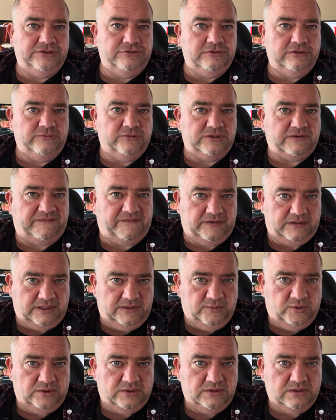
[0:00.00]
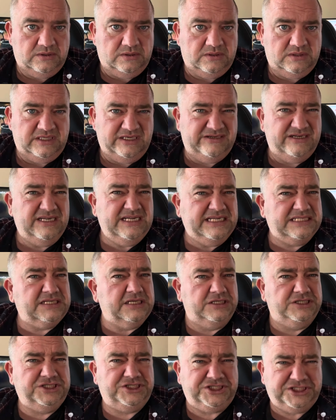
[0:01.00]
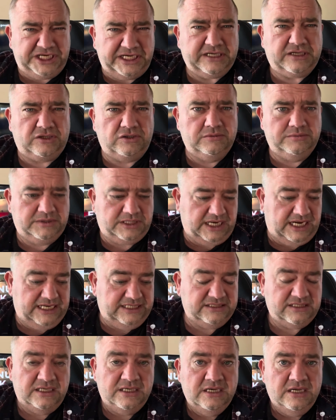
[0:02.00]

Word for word: doing what the fuck they want. They're, it's a shit club, guys.